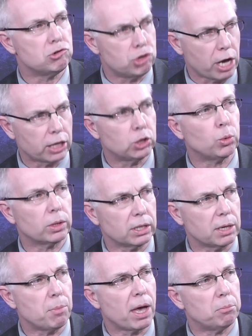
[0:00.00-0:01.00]

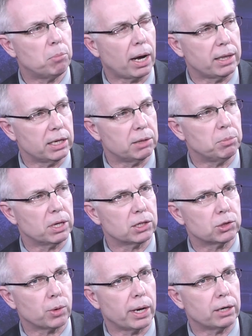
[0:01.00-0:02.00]
genuinely met by the
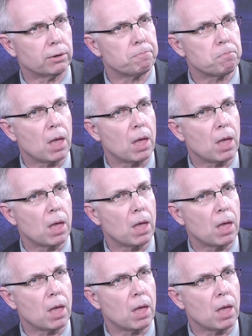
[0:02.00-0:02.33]
administrator.